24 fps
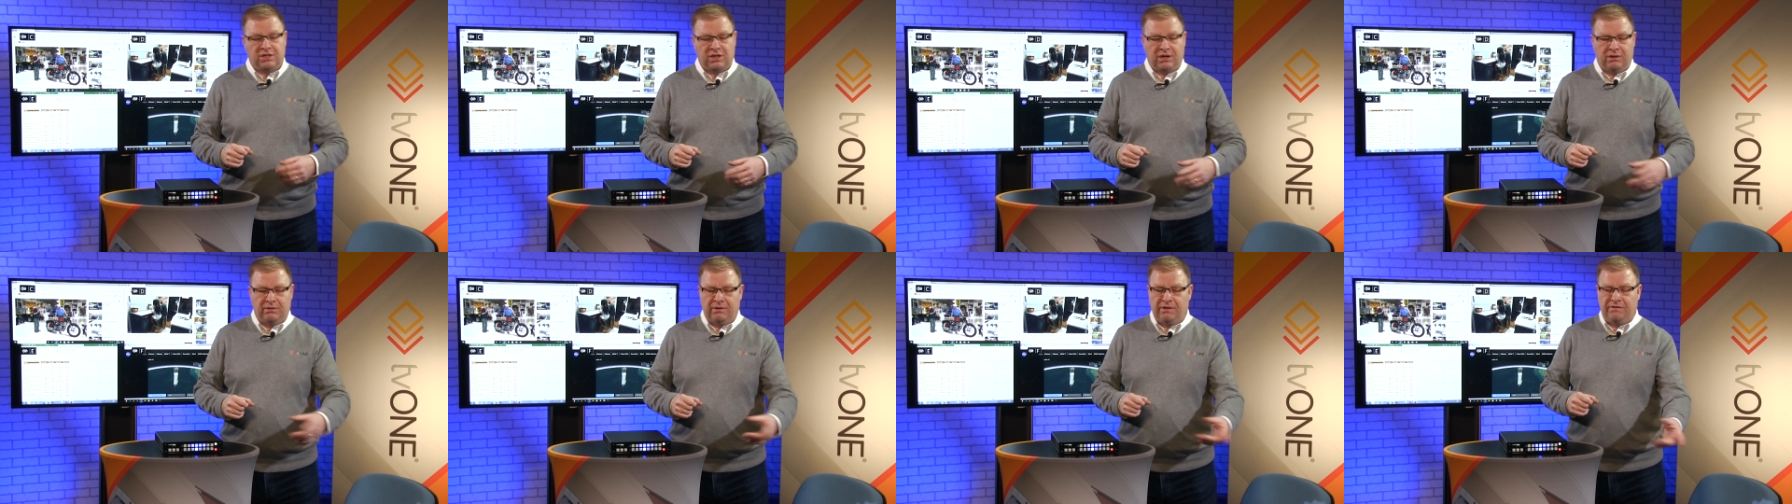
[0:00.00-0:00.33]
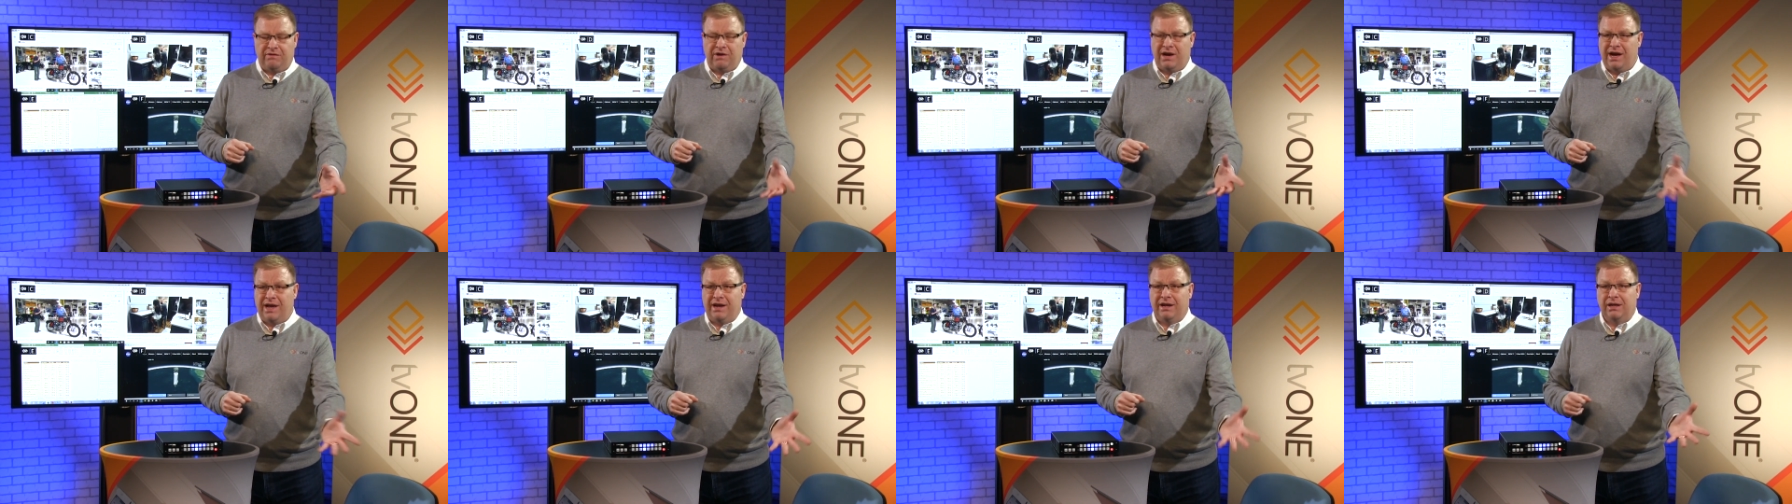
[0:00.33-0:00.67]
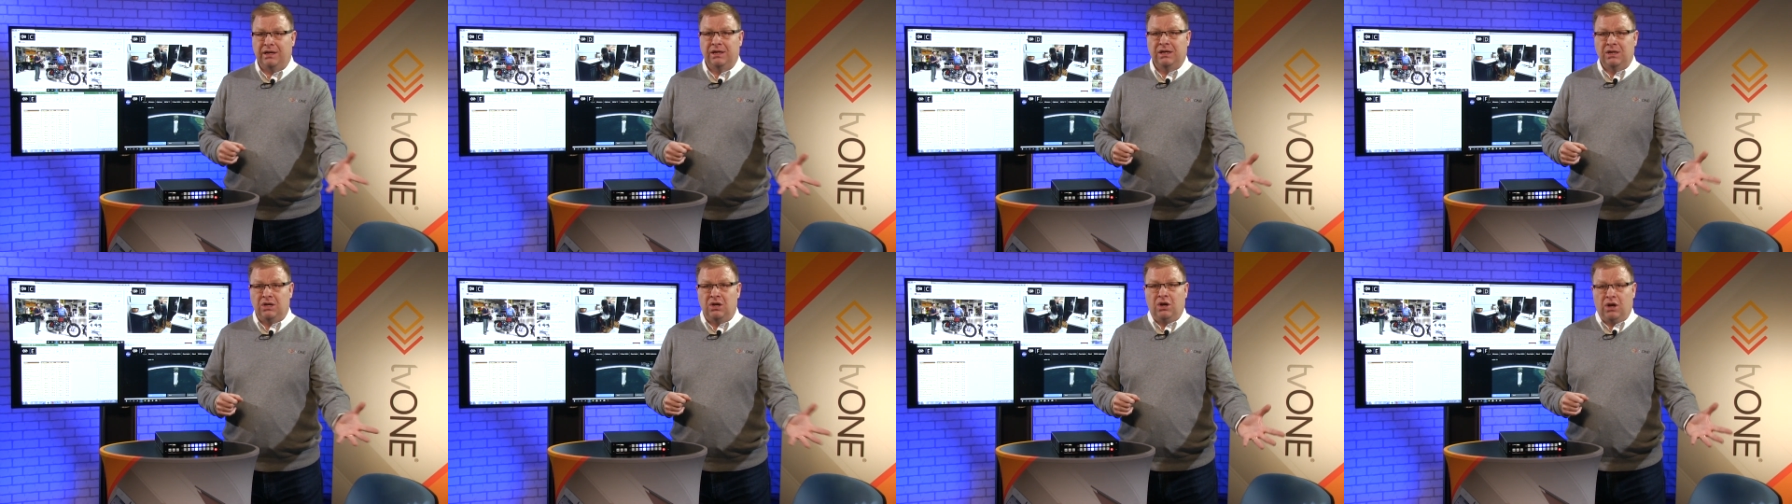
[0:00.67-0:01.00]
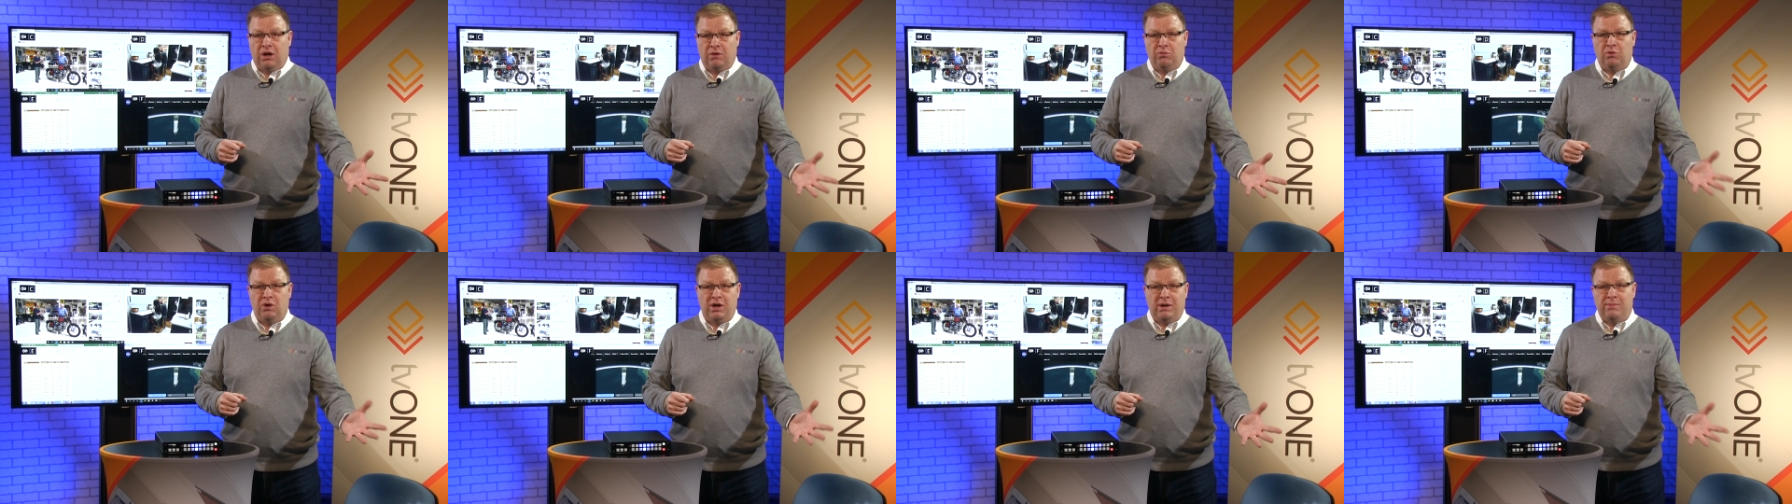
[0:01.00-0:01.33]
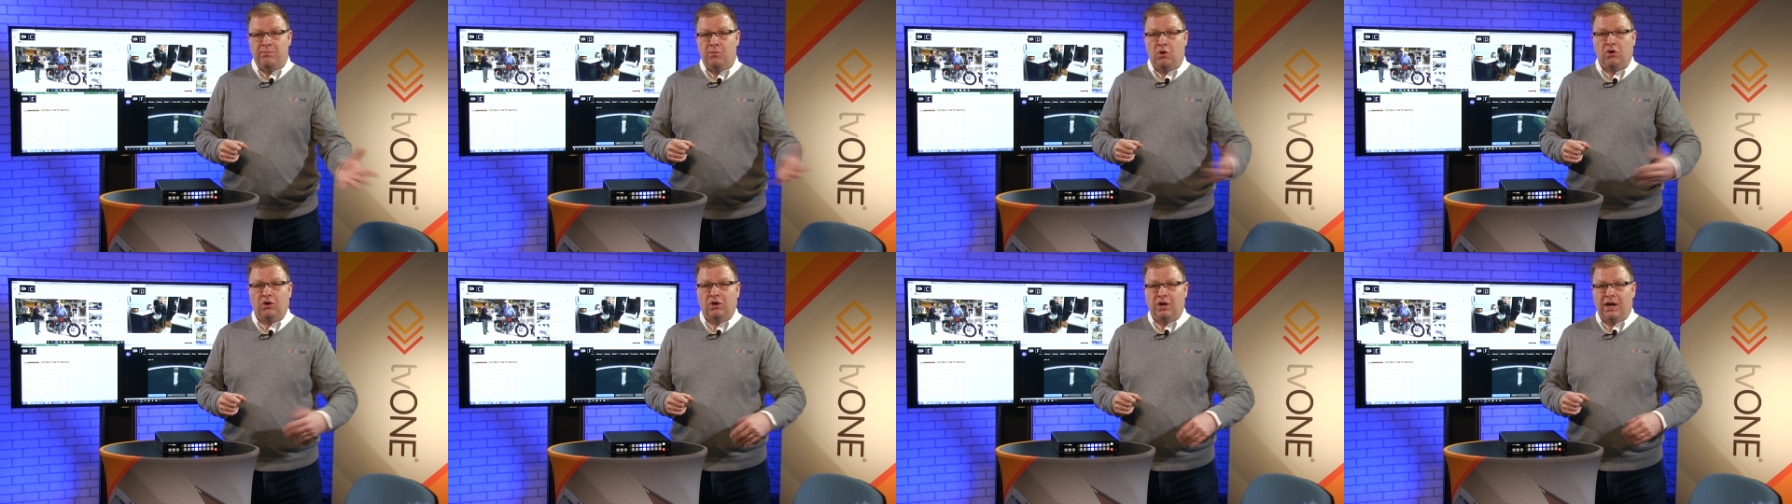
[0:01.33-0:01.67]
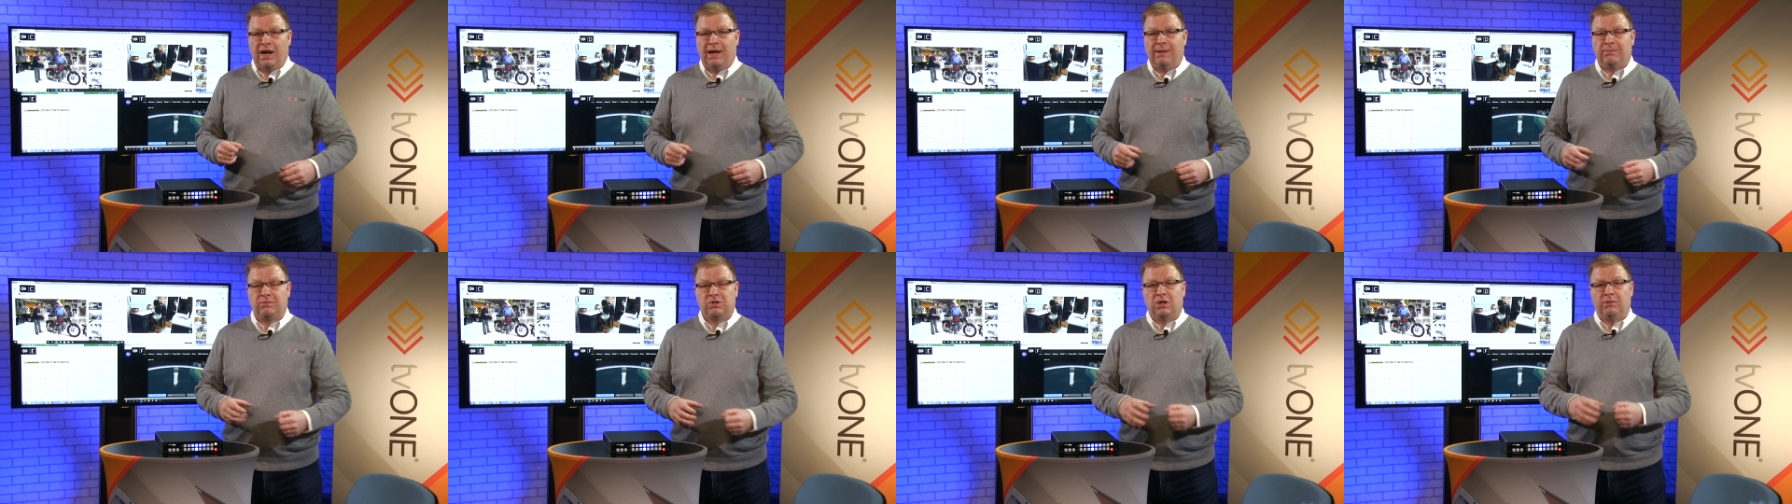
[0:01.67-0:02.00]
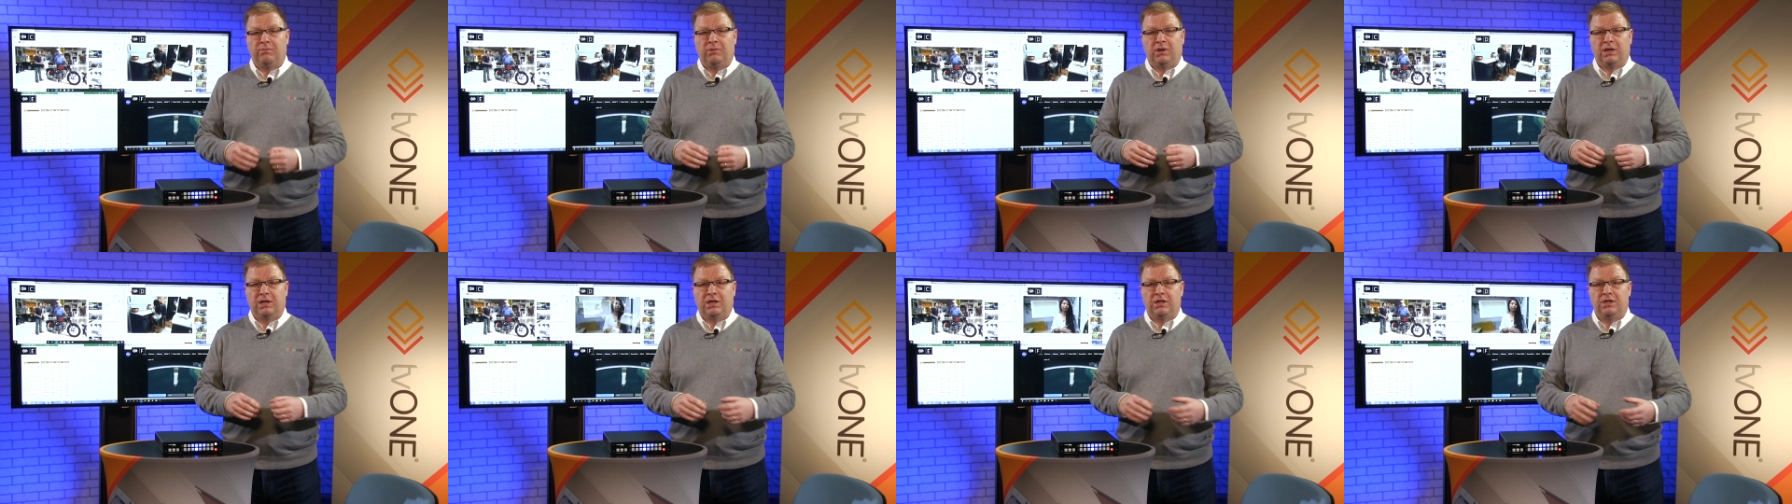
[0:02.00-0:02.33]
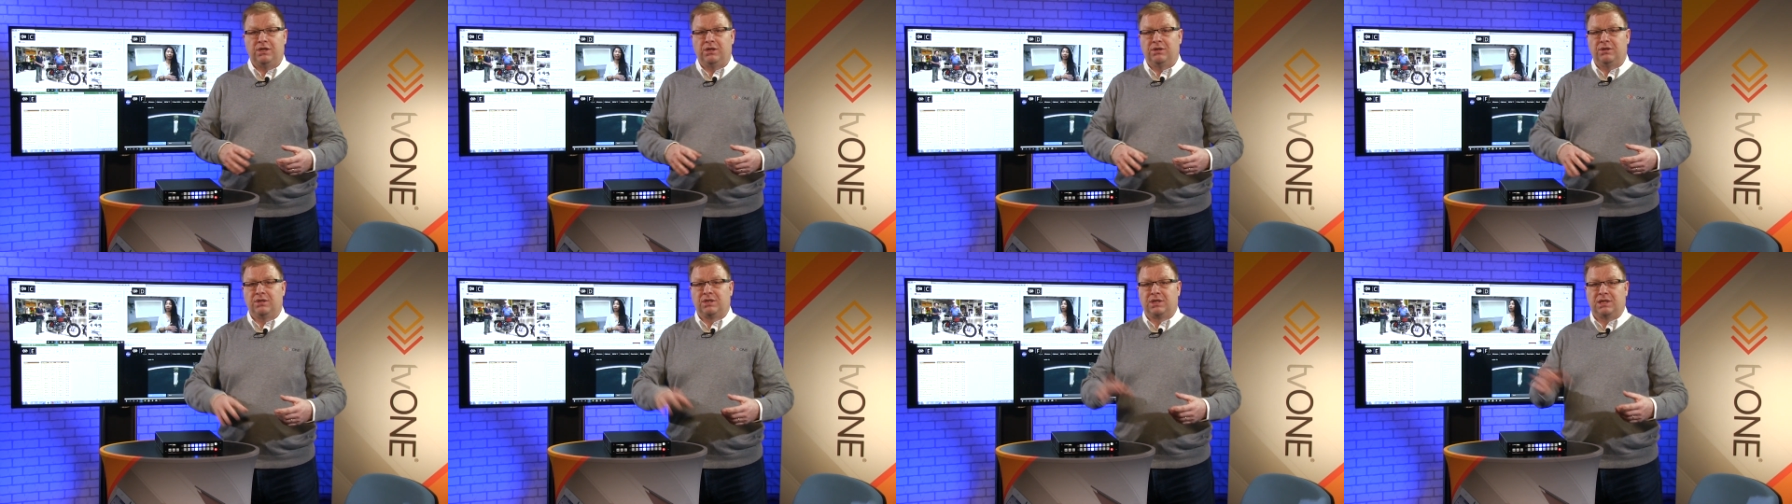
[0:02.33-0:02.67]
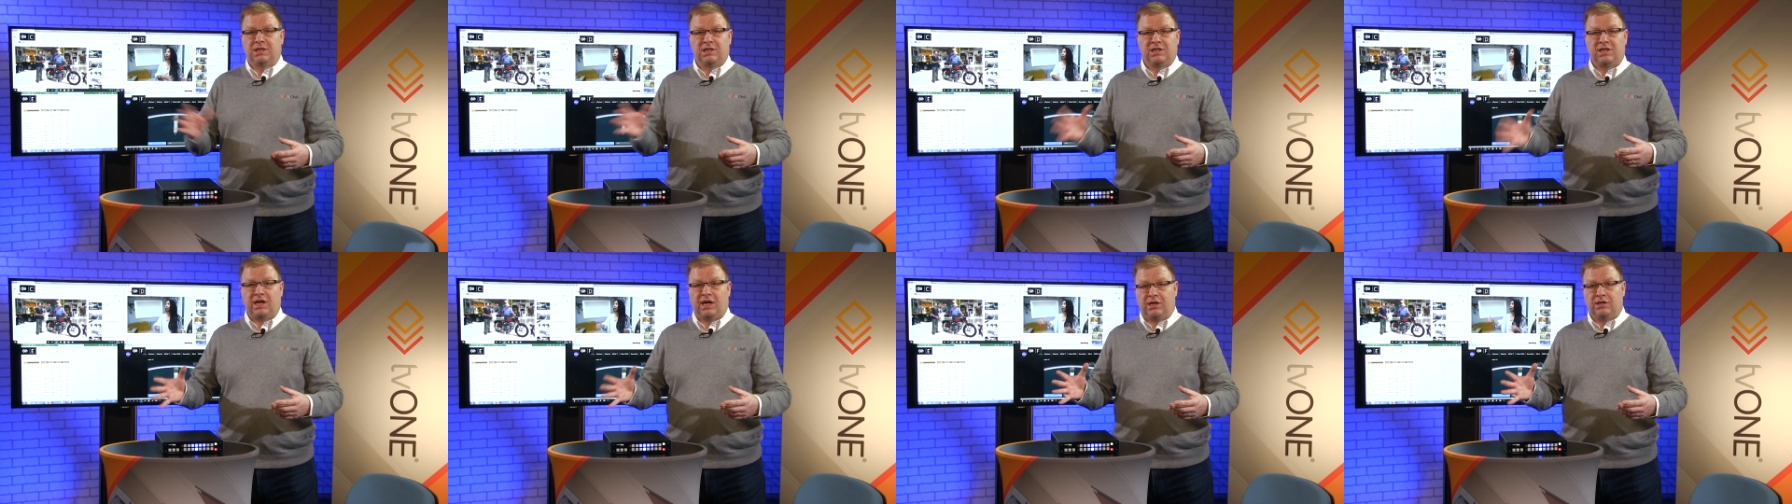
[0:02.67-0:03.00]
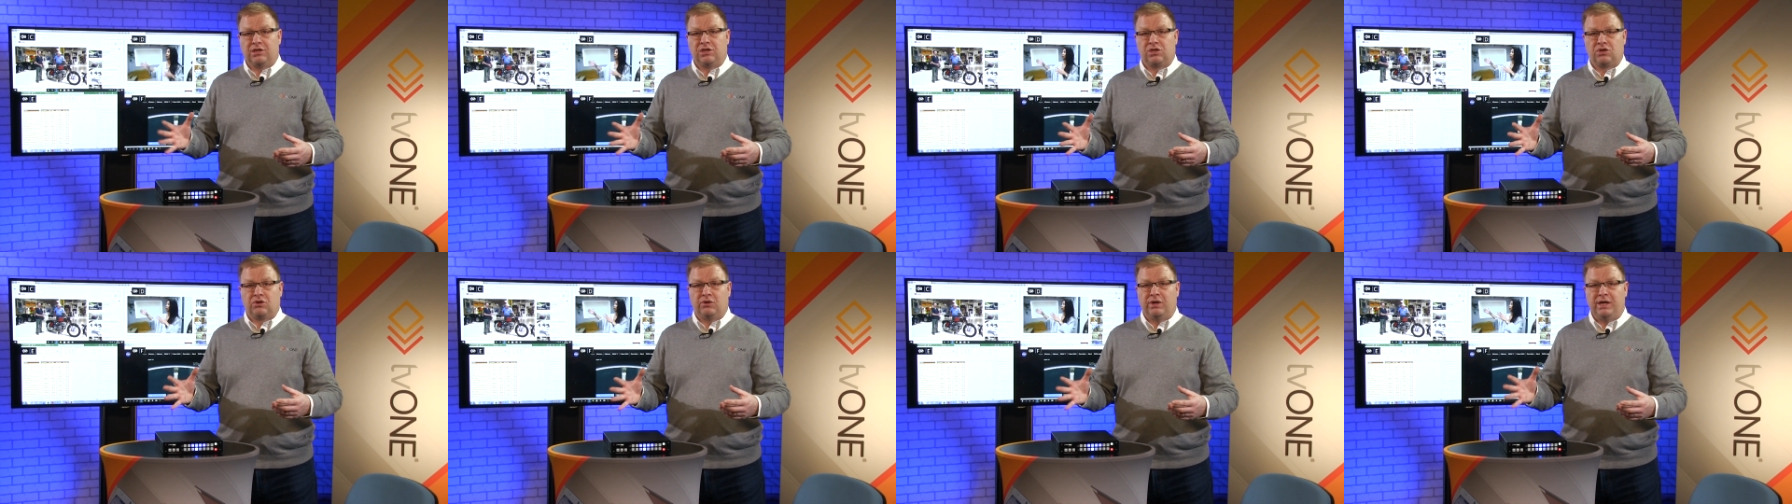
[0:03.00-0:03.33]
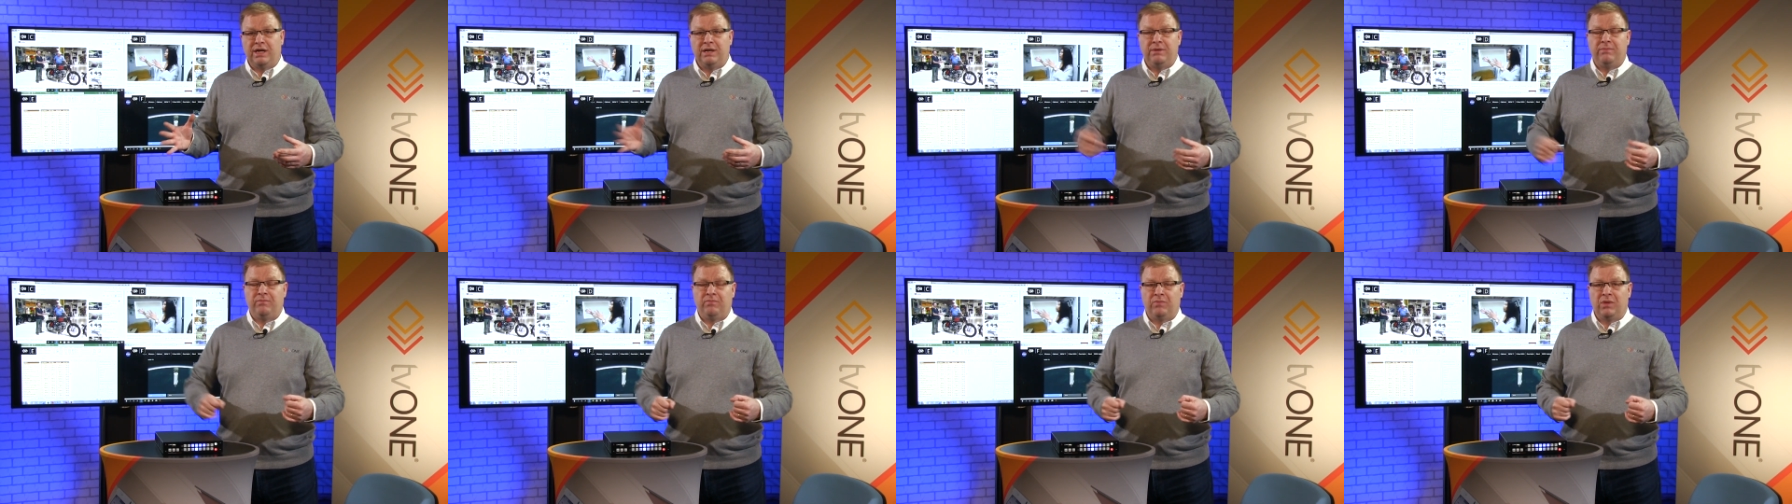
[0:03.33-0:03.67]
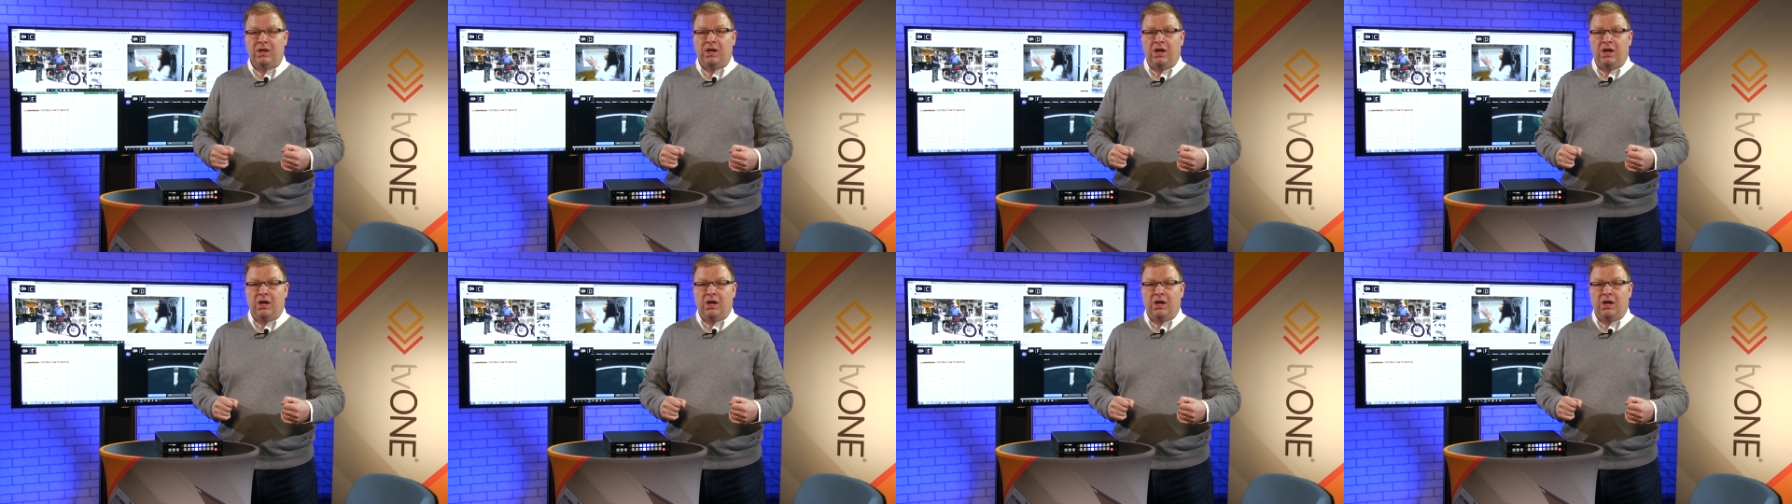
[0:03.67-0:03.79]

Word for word: So if I had a, a, really modern laptop, I could use the second screen.